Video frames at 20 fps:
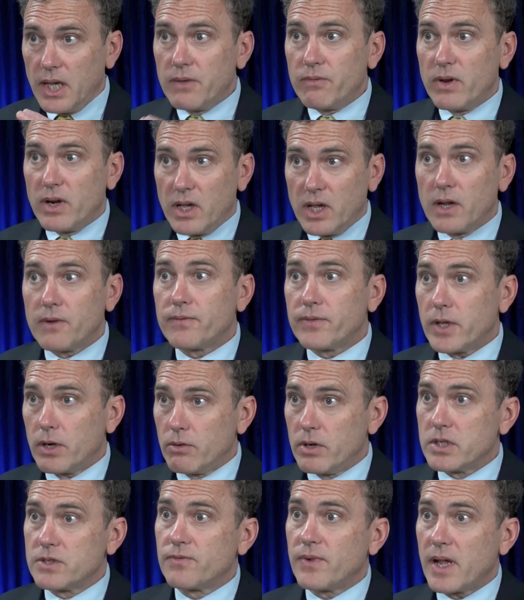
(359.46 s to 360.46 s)
even if
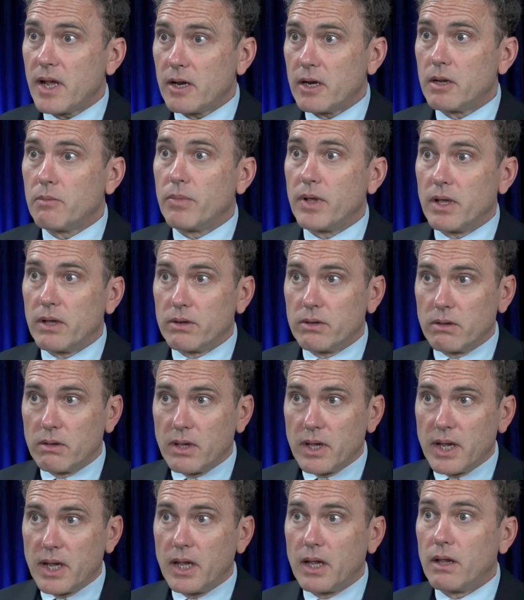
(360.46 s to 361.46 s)
there is found to be a
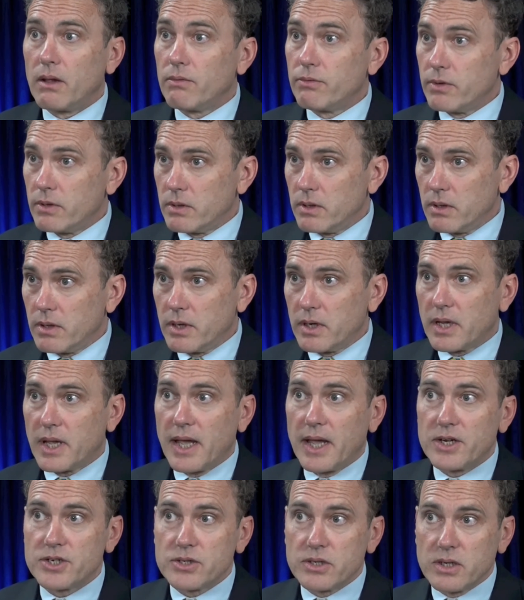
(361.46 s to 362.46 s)
delay through the
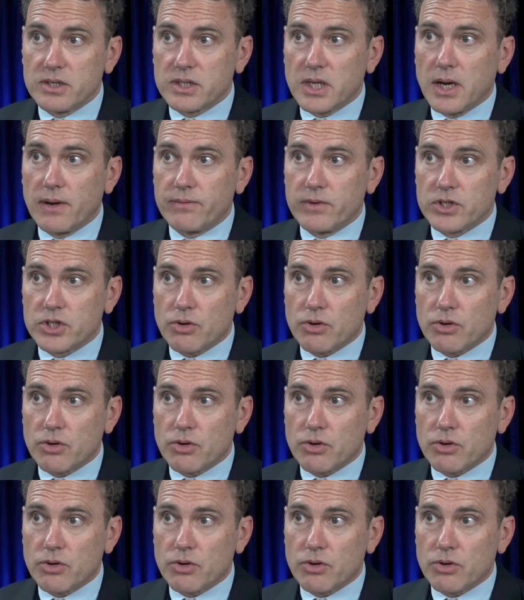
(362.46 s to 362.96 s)
litigation as I've